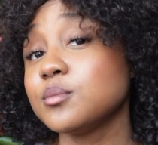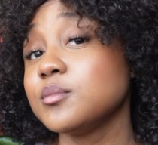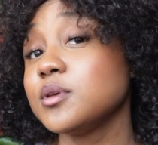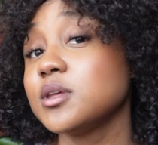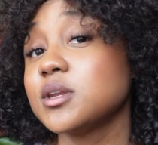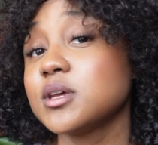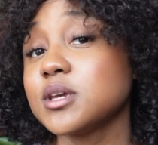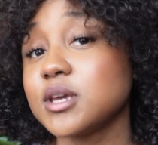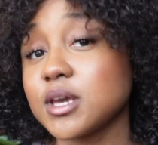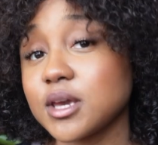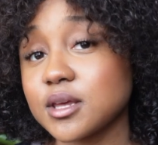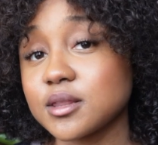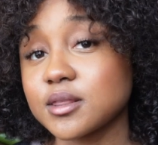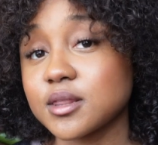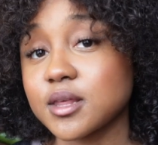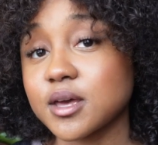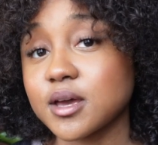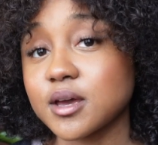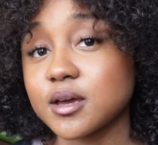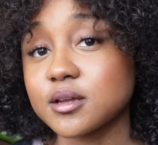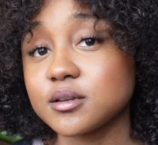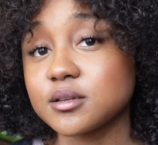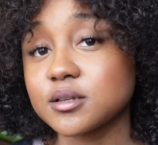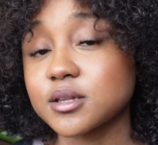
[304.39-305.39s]
communicate
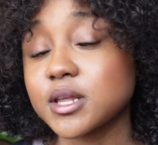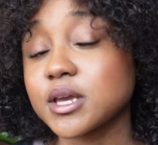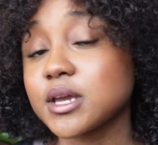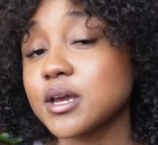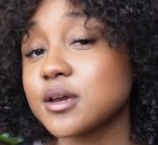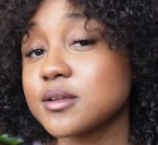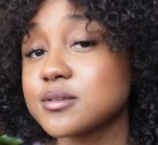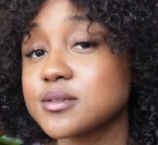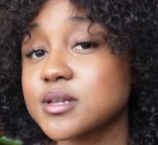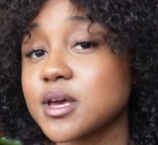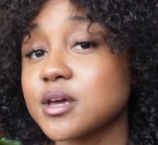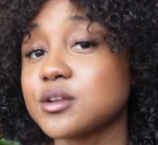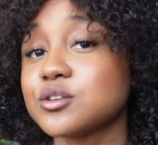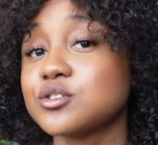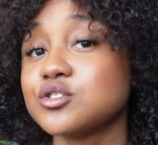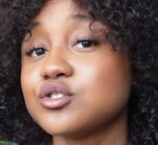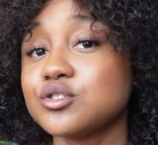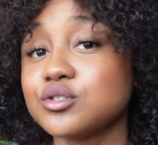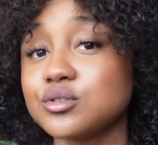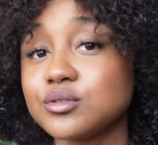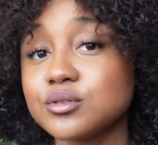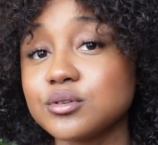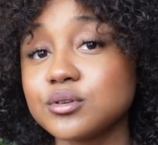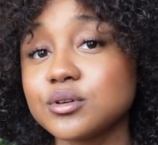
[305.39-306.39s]
that, like I said,
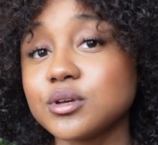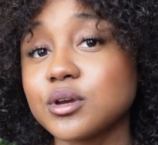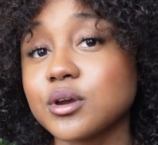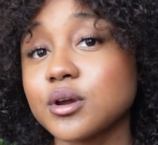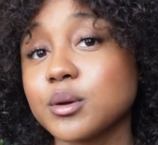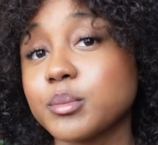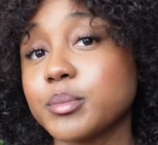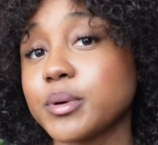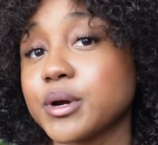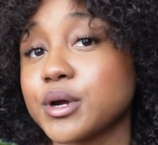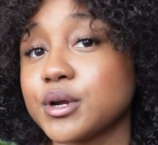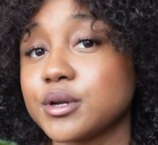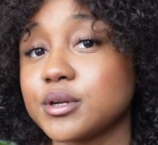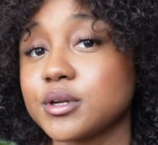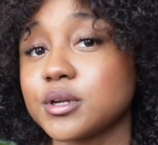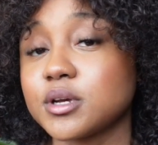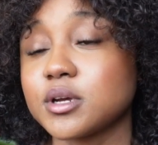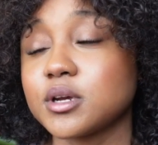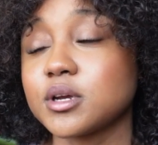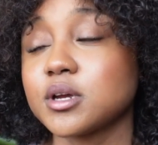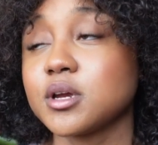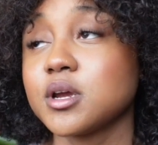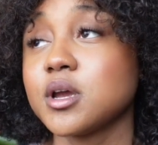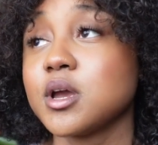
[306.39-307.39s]
to your
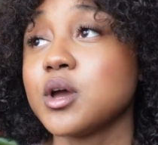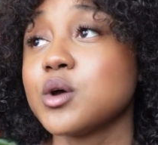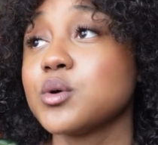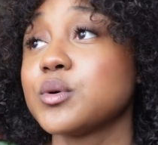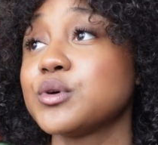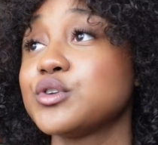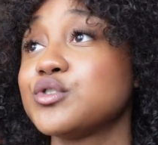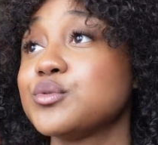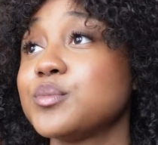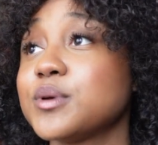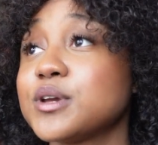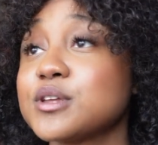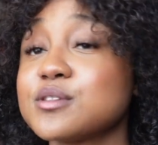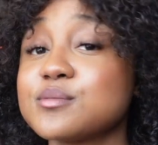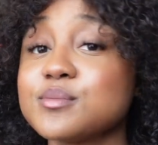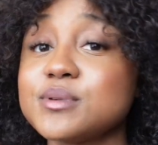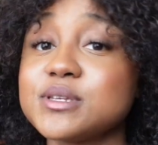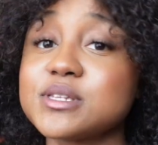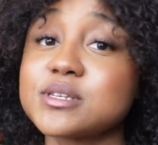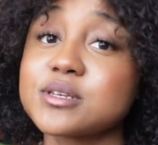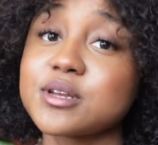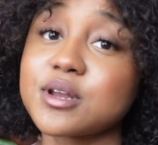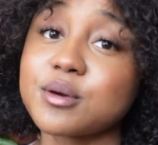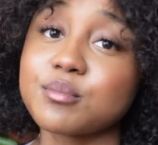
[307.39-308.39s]
partner. Which brings
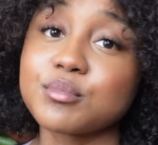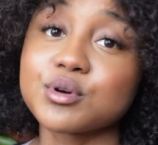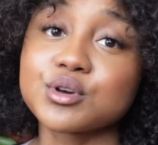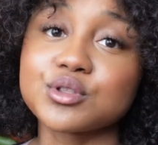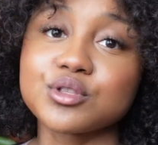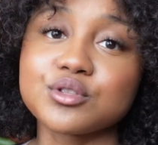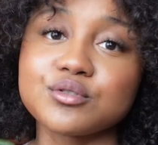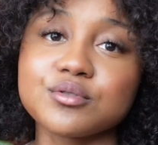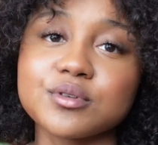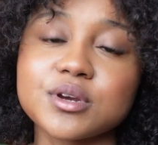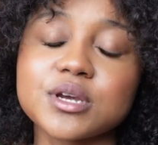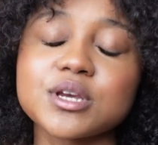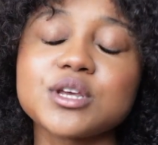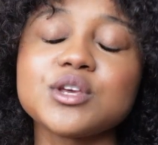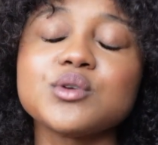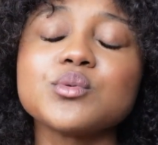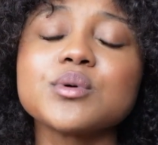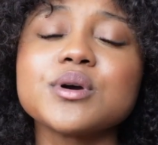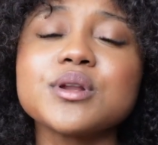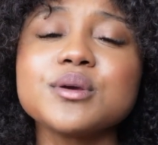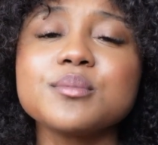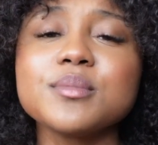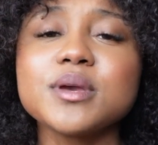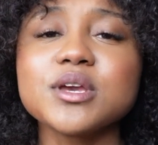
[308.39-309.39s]
me to number 3. You
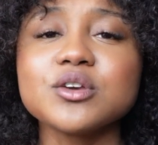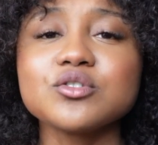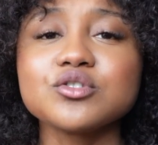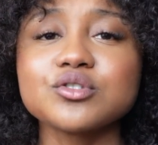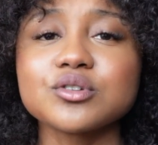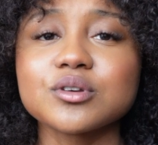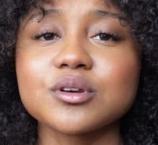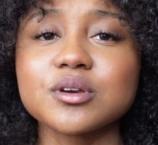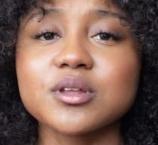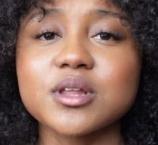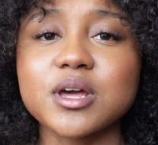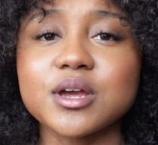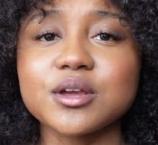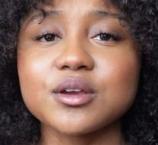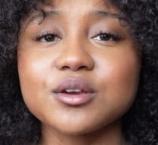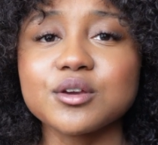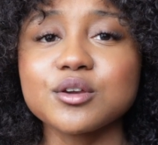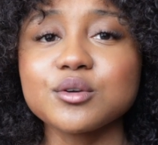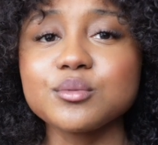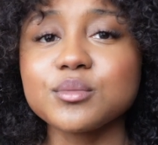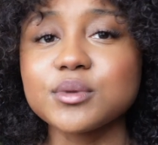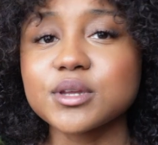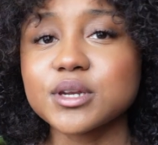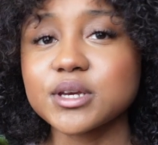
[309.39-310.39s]
want to make sure that you're
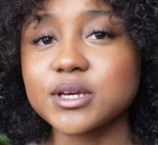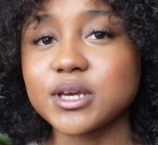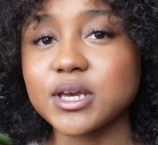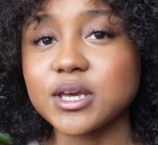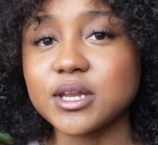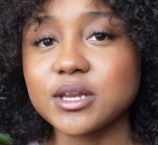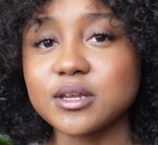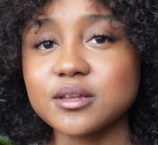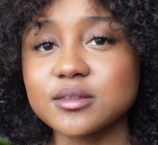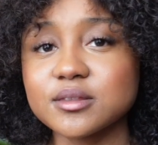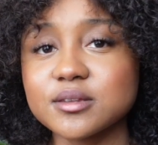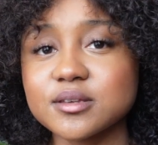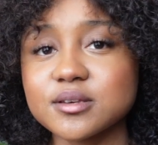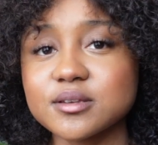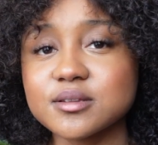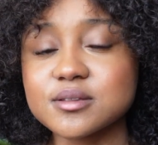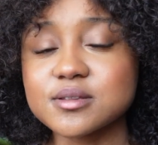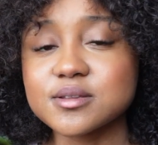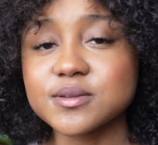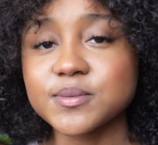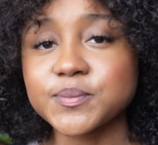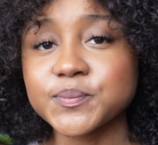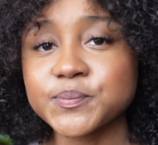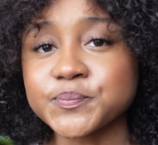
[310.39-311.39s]
communicating
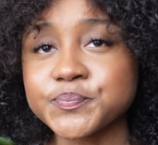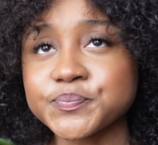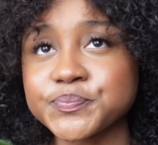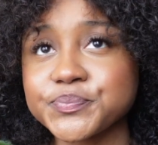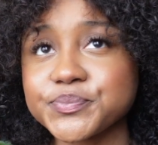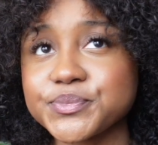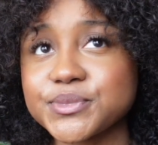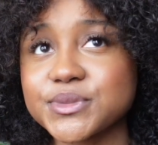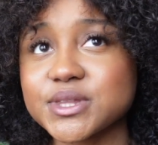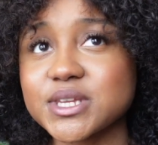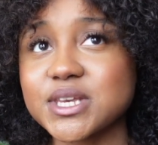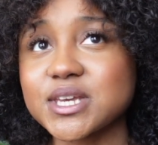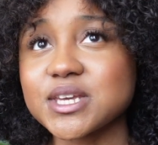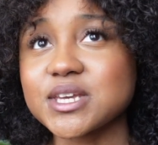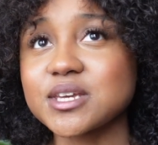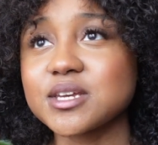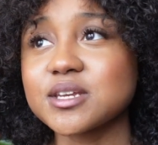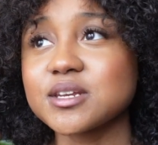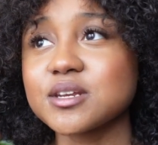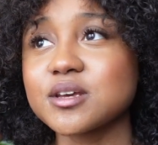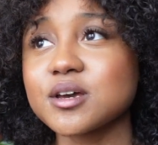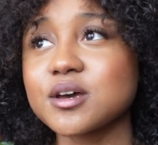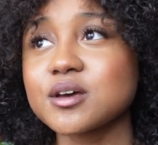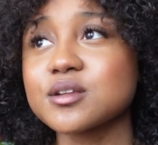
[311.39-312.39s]
this
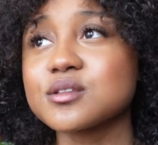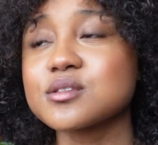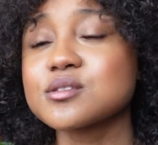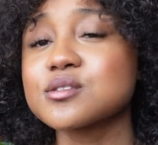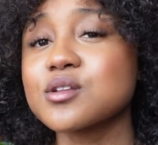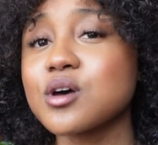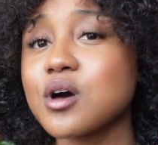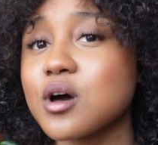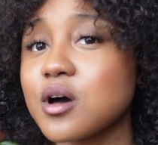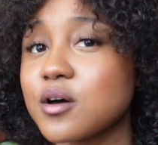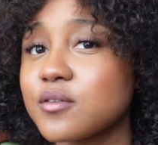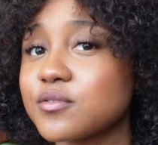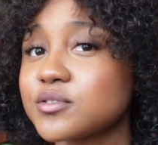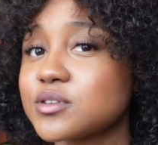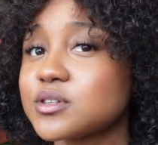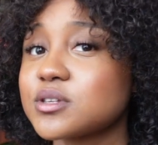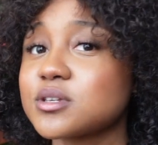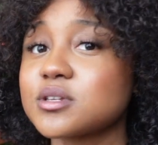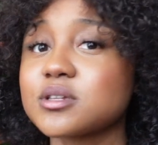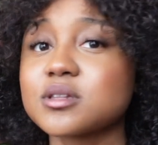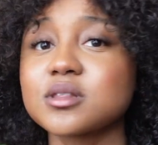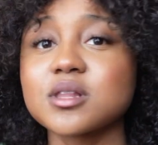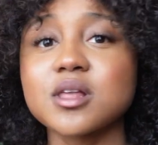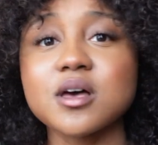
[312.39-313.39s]
in a
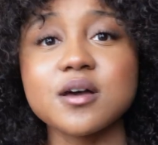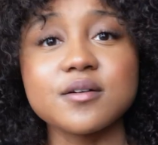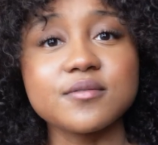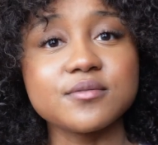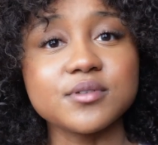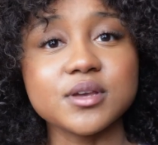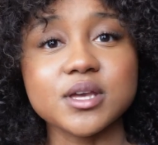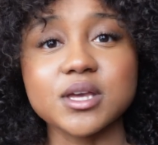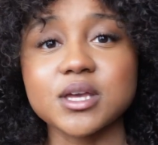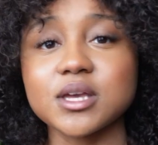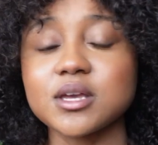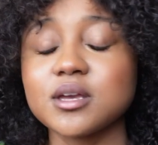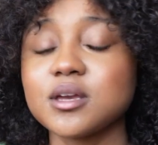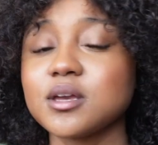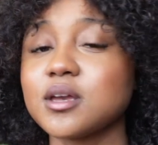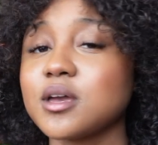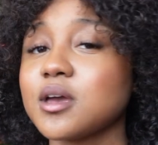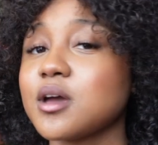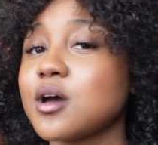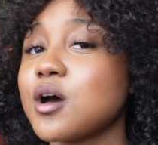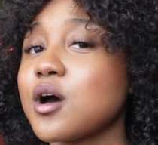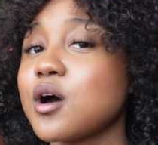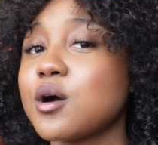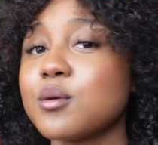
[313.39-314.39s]
soft,
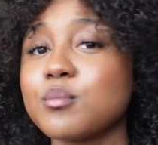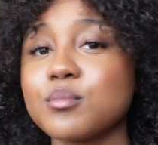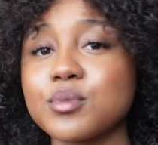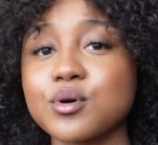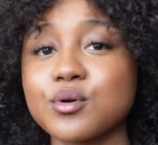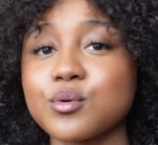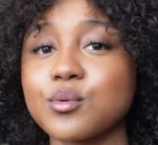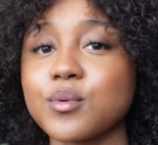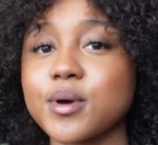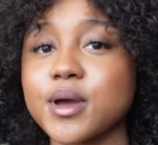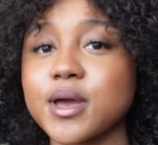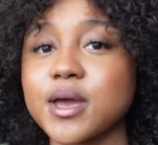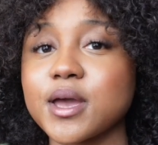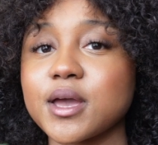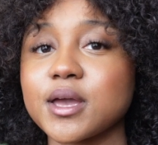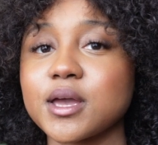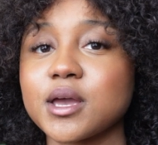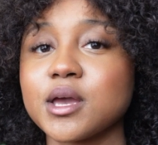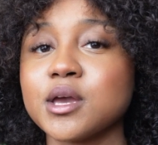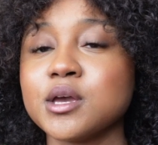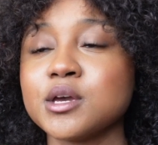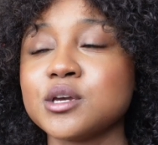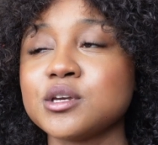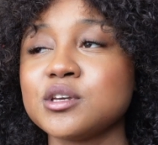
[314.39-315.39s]
loving, humble way.
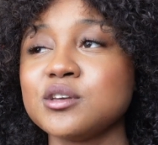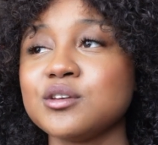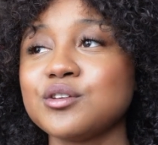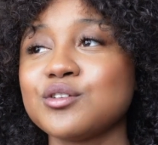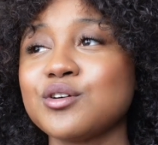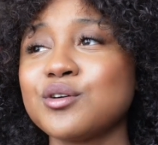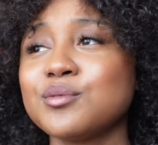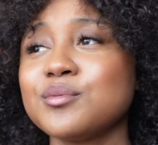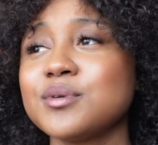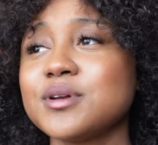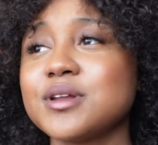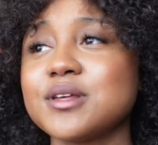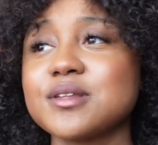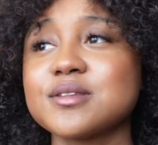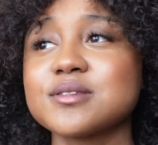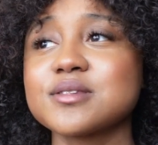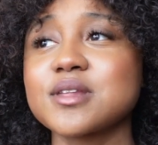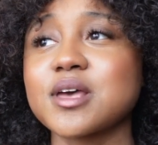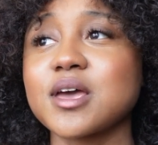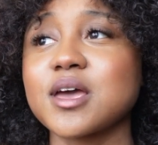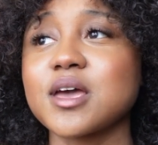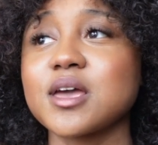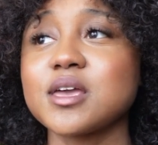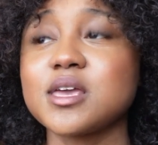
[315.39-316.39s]
You don't want to
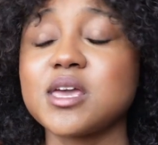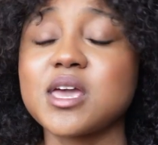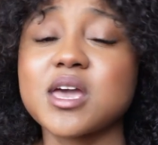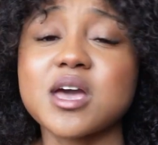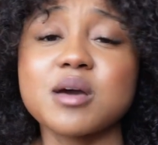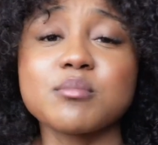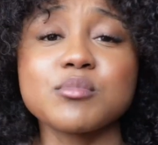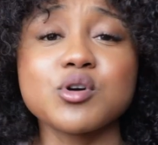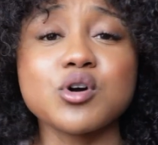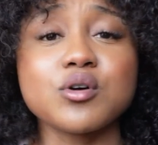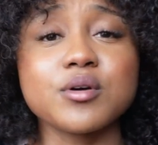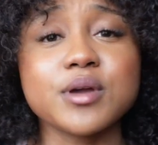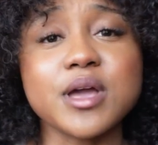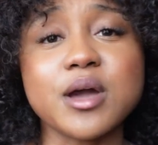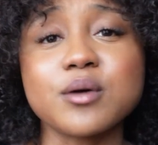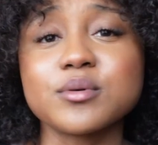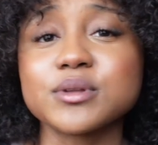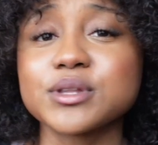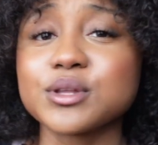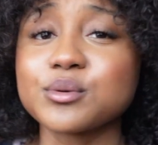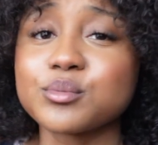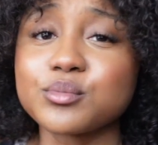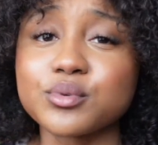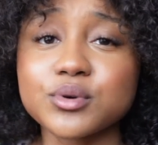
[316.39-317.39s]
say, yeah, I'm going out
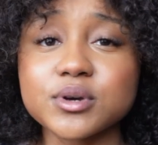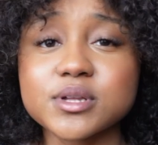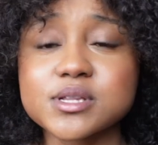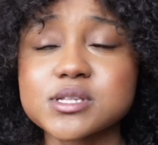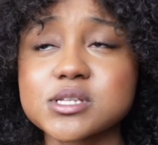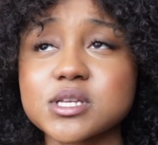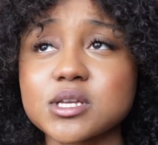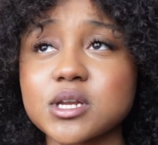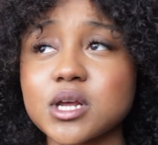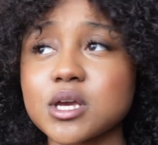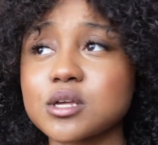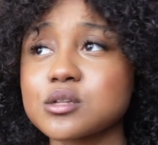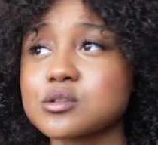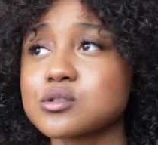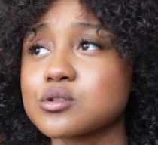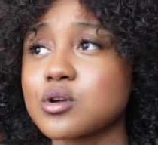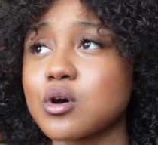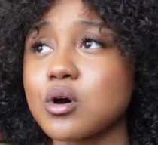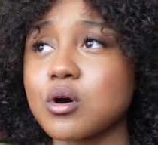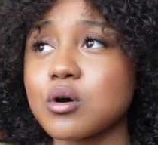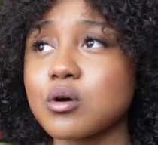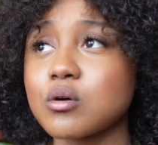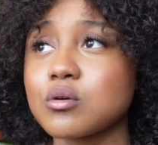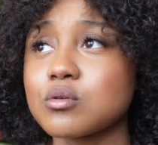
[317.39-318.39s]
with the boys tonight,
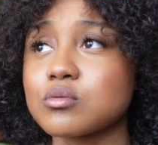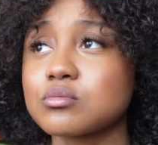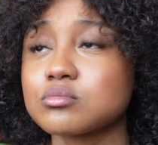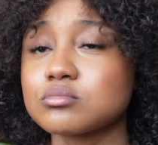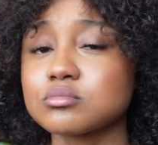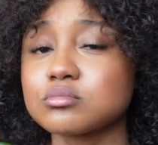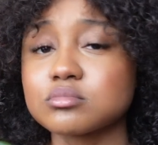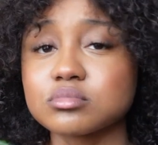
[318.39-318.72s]
so